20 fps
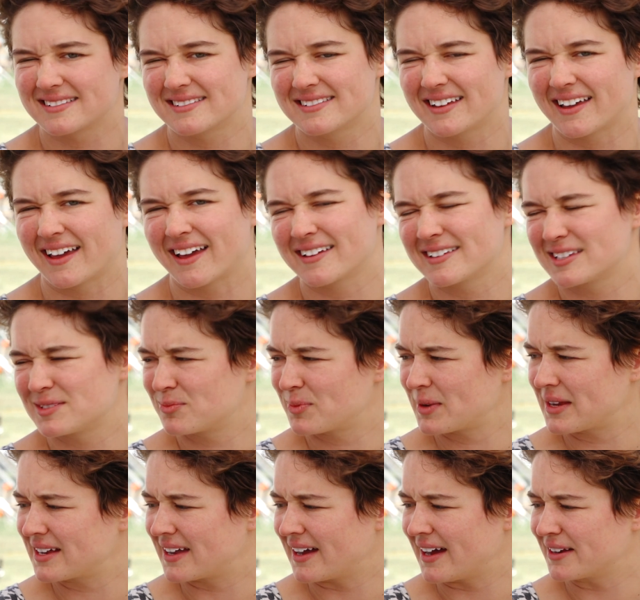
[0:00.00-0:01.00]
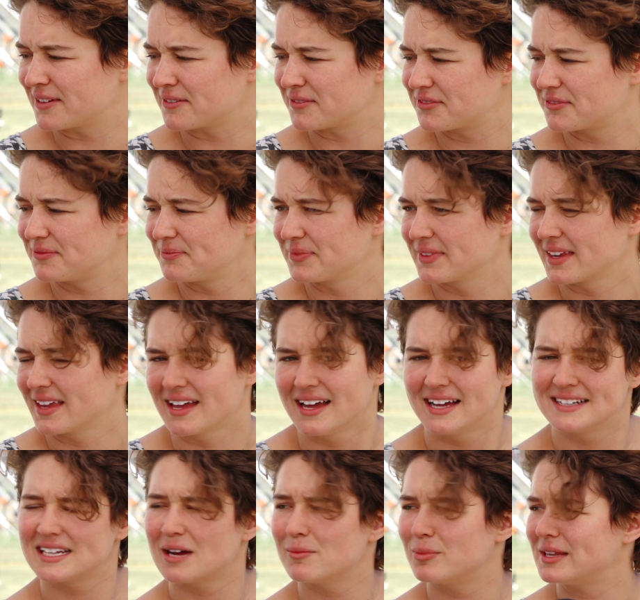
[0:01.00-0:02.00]
It's been kind of
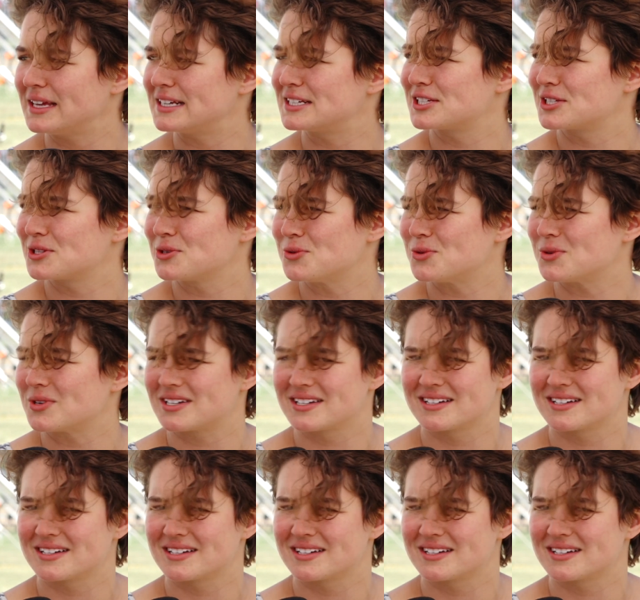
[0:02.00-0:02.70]
double-edged sword.